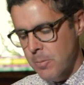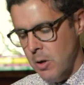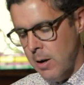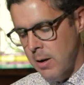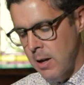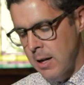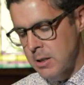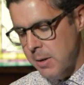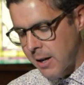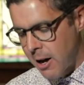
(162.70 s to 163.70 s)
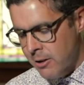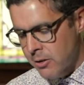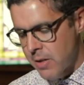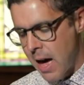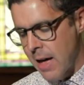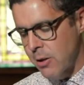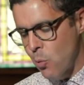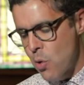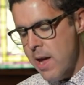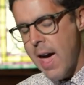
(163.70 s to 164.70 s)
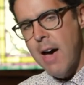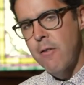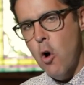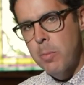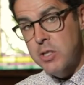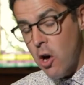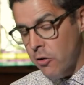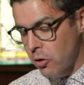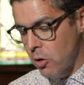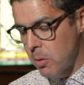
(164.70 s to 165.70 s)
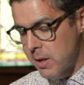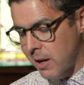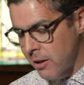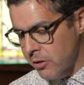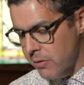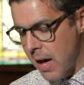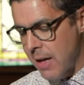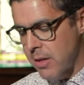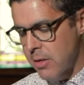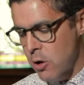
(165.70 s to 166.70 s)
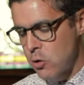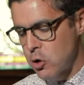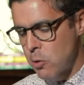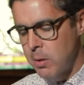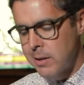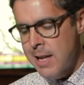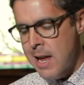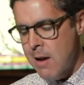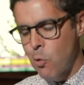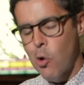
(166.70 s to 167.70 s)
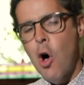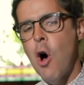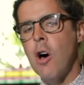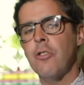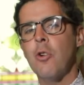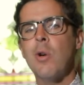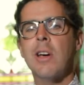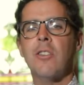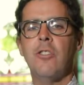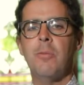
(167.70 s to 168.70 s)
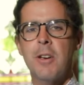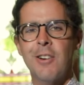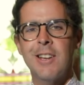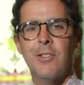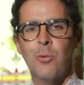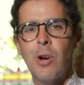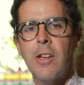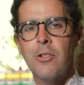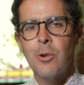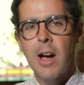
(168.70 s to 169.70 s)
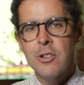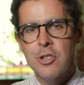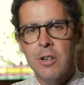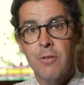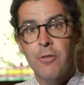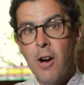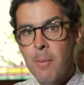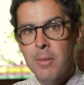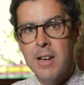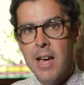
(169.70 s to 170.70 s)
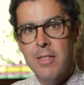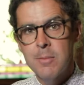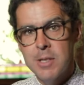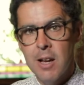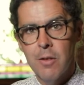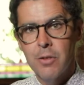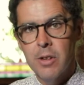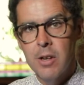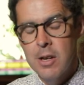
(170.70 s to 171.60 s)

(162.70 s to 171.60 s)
Right? It's because of that we have hope. It's also because of that those who believe will also experience resurrection from the dead themselves.